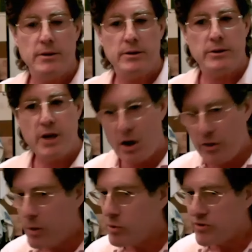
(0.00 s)
No,
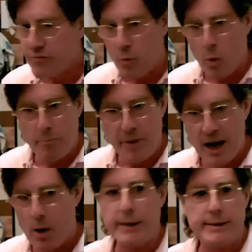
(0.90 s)
there was
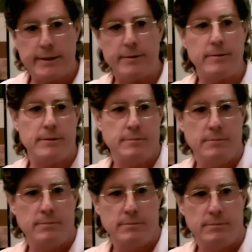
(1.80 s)
forbearance,
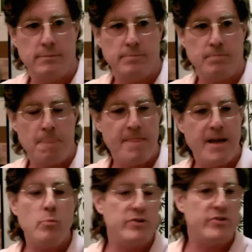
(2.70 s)

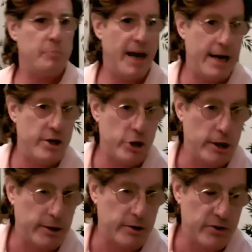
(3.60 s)
there was
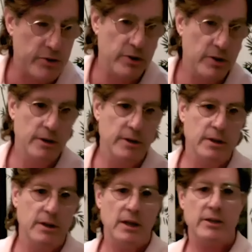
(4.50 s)
patience,
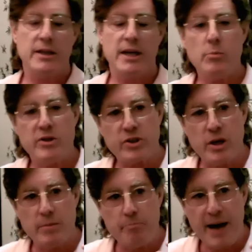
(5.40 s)
there was
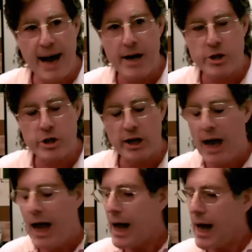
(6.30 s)
compassion.
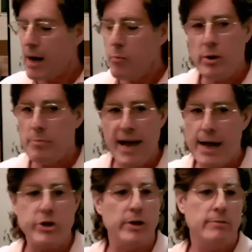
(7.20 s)
I would
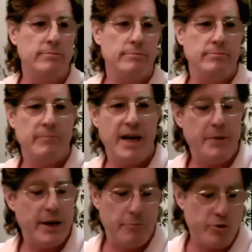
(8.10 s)
imagine,
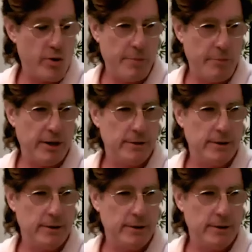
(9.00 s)
maybe I'm dreaming,